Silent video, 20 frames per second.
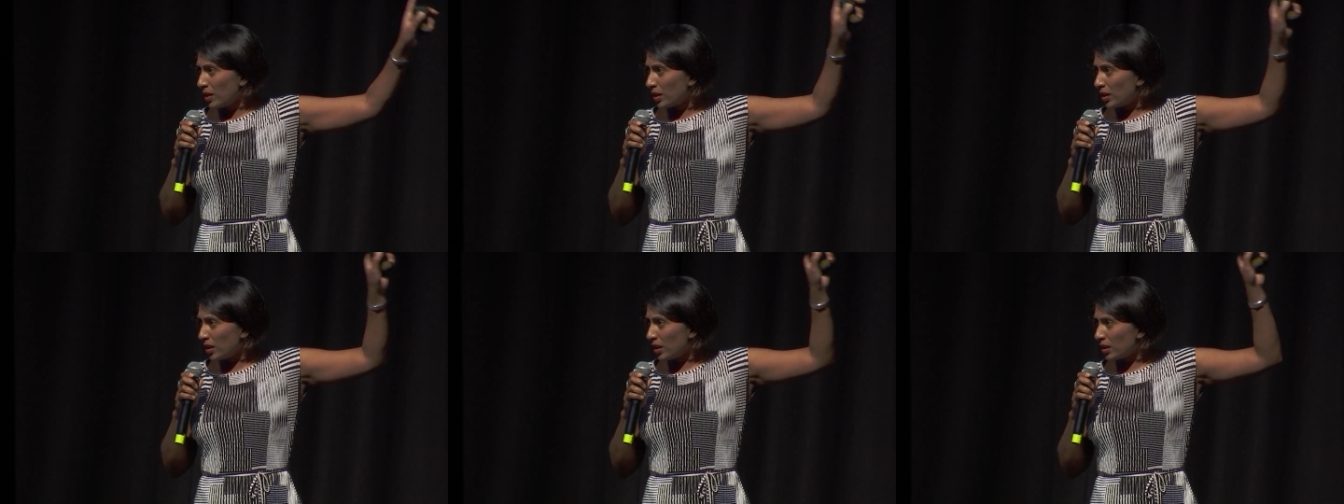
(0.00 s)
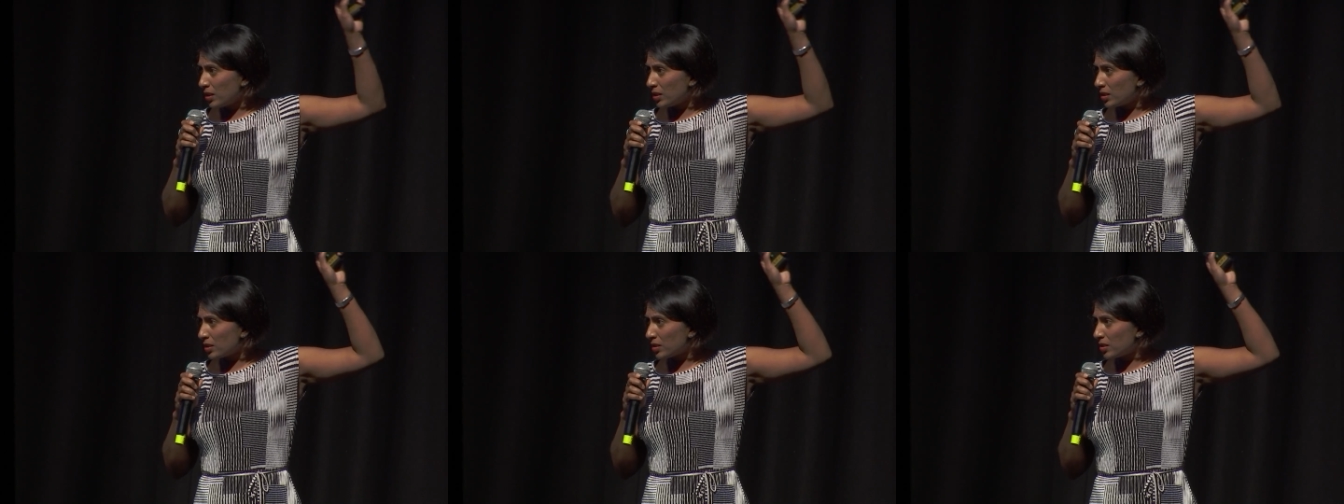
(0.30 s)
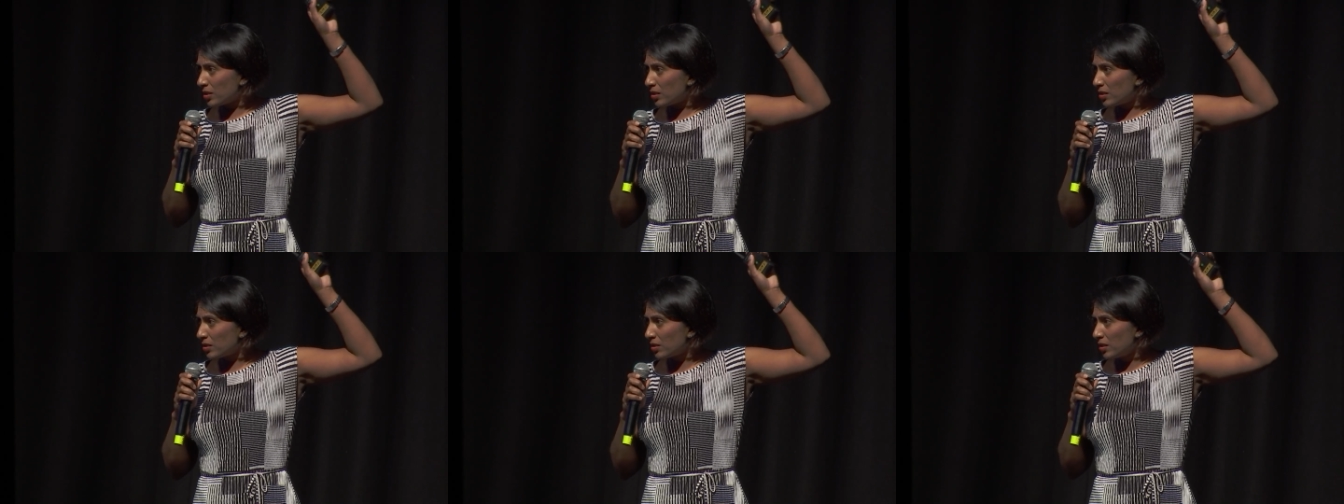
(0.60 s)

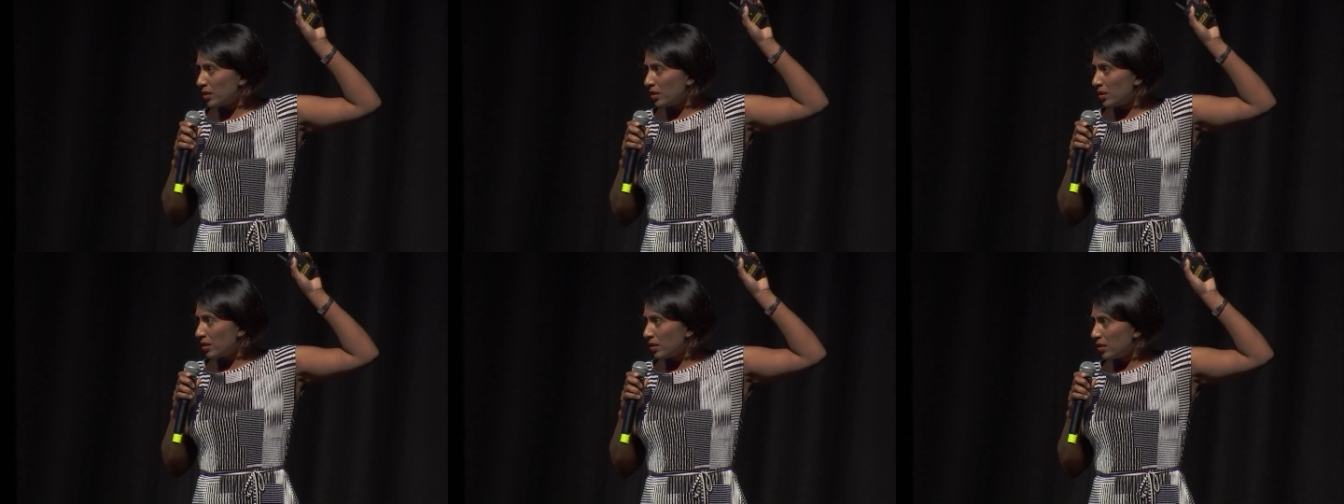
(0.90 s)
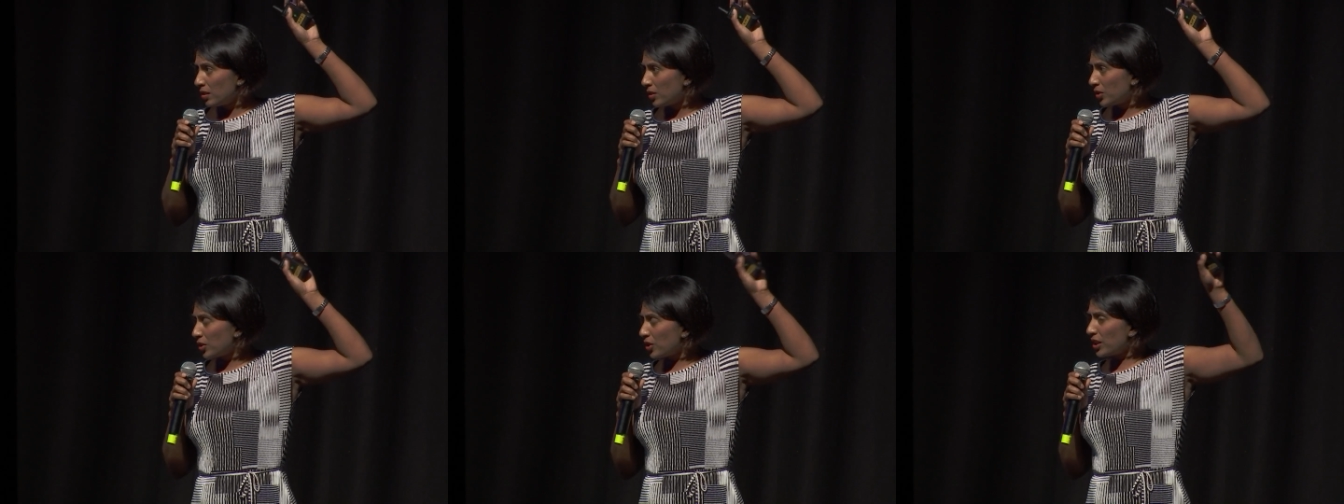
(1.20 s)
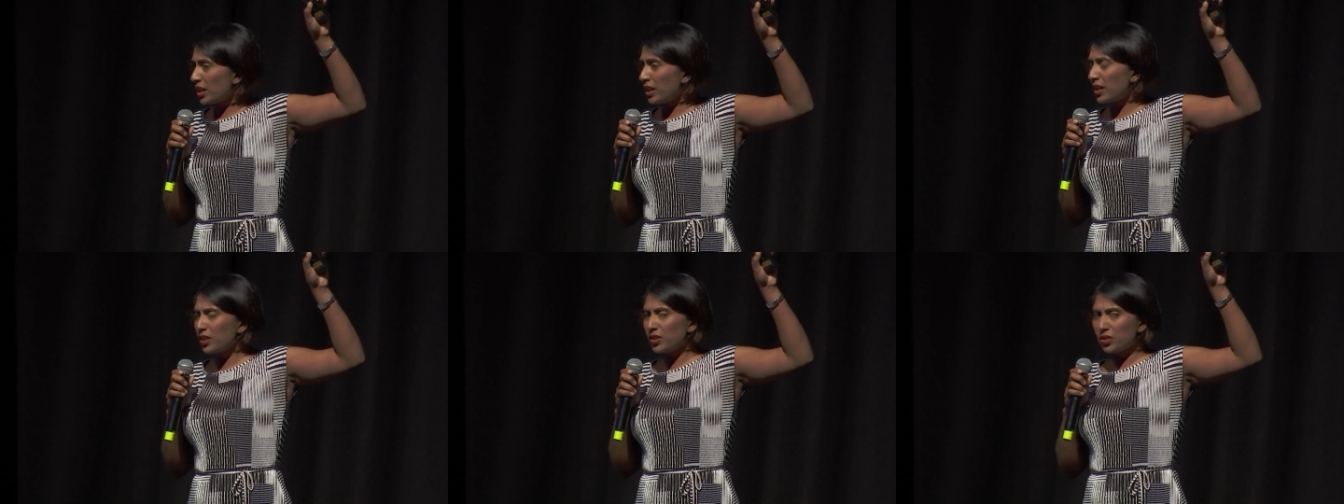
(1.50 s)
is
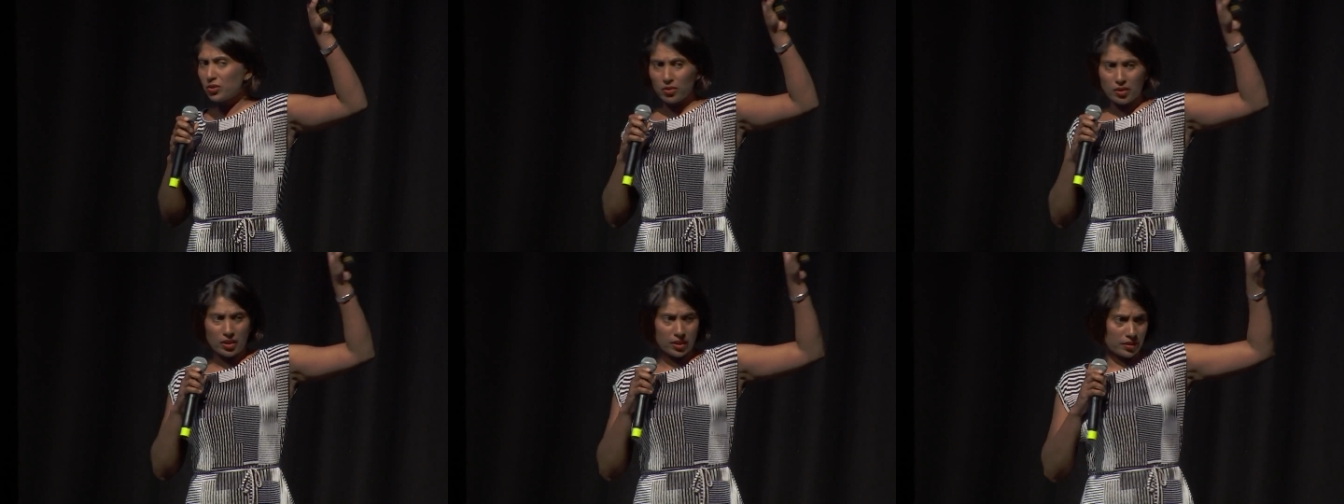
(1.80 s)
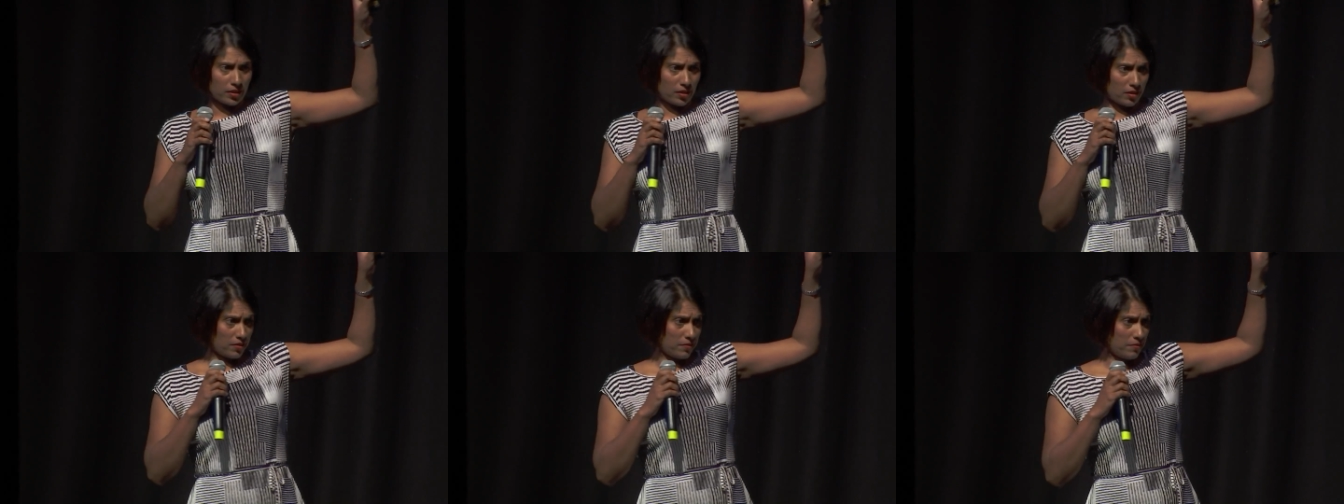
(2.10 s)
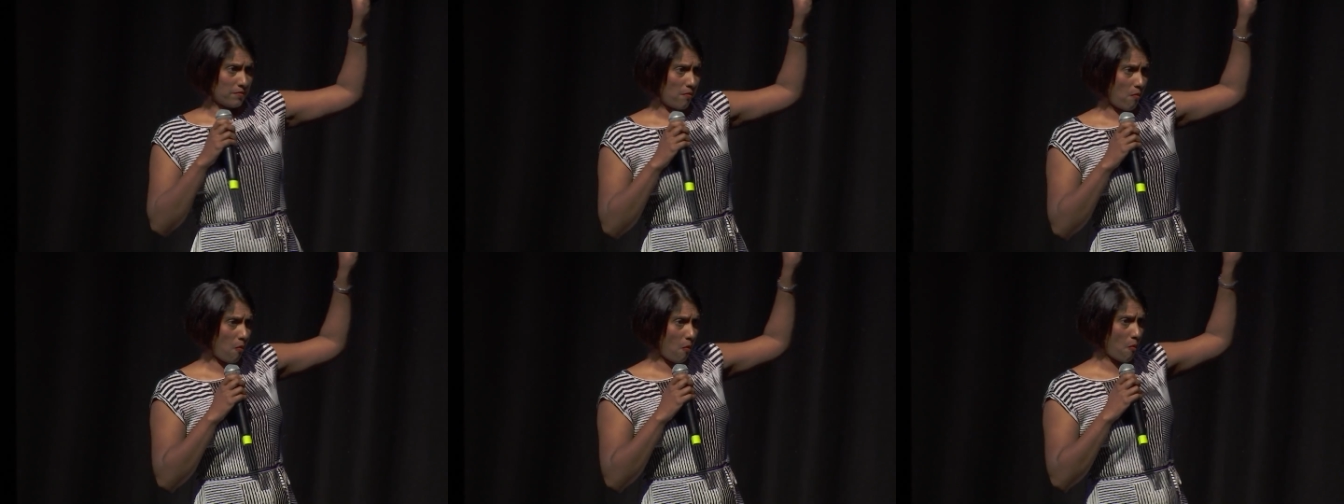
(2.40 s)
30 years or under?
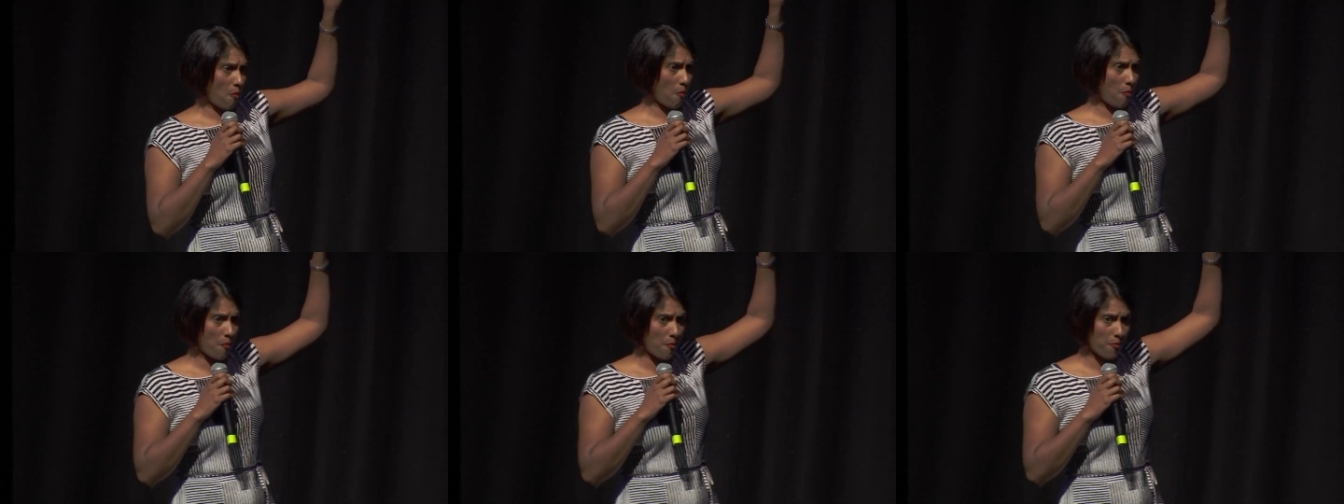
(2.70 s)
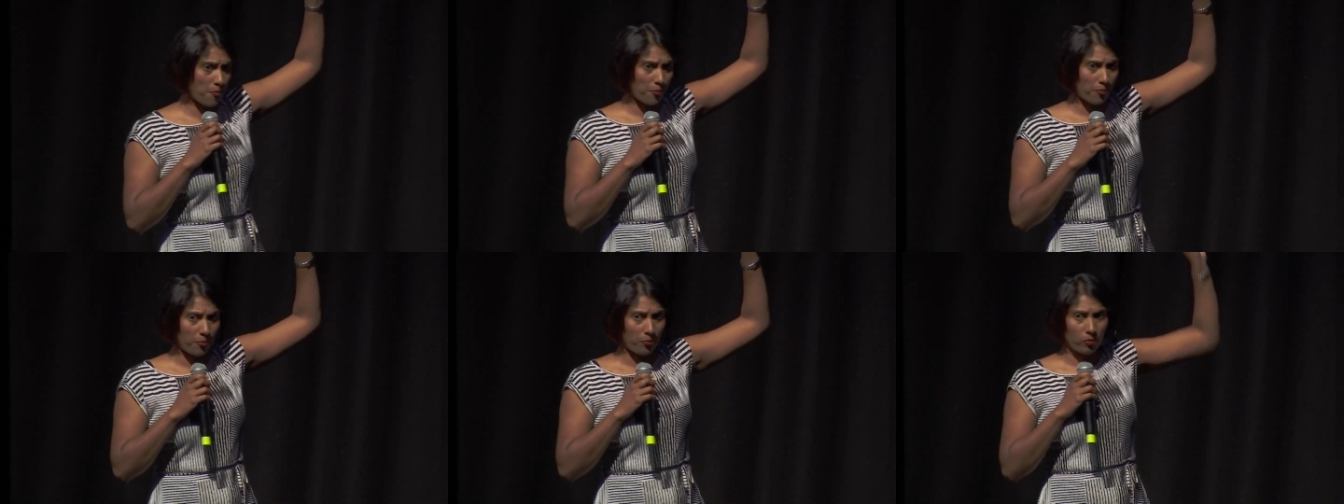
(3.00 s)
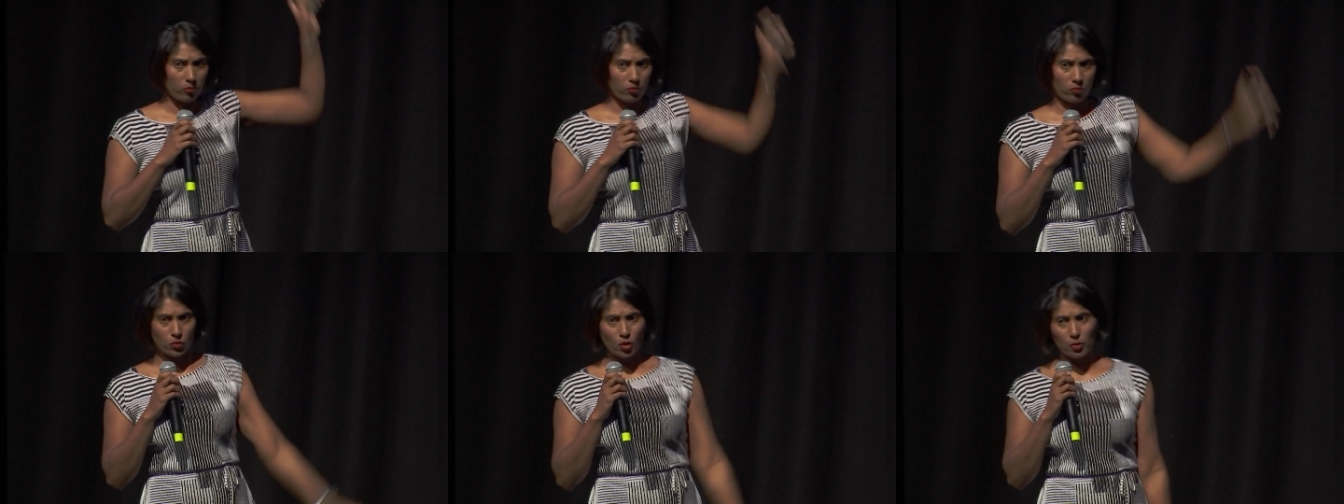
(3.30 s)

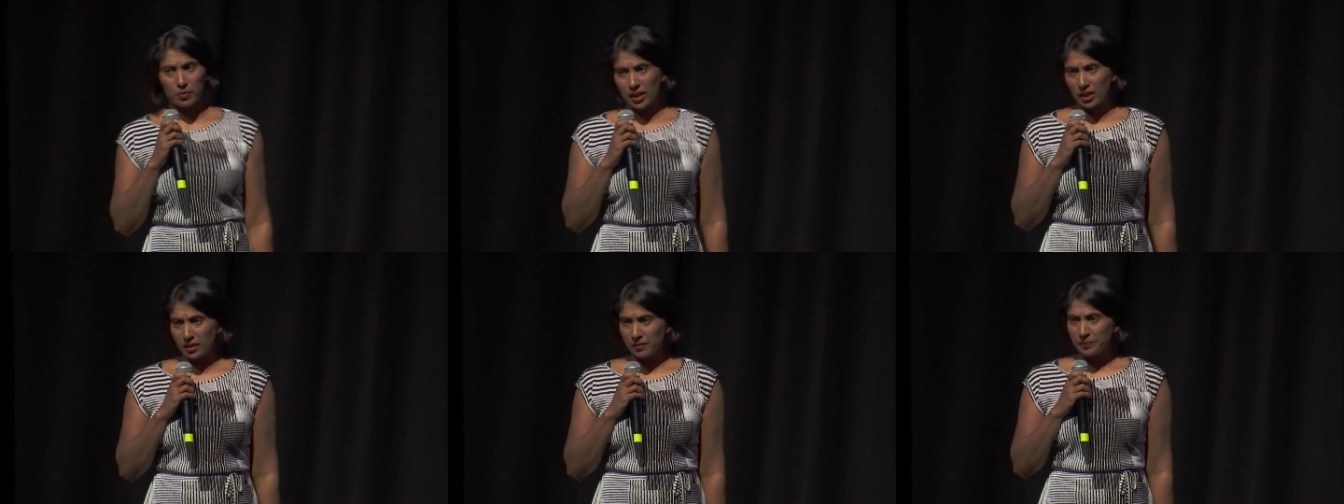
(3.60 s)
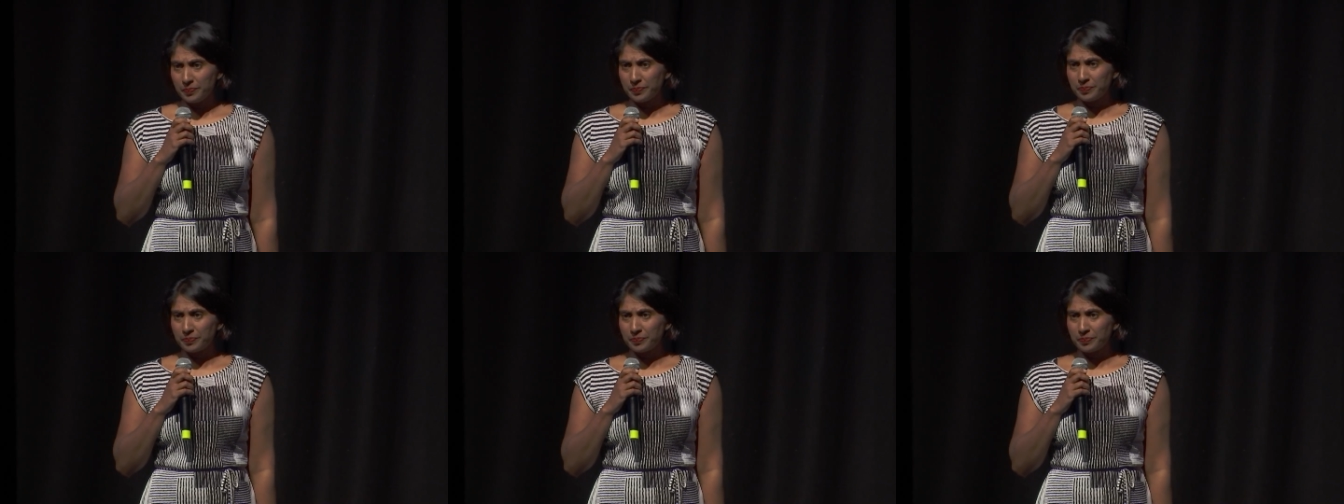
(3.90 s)
Not me,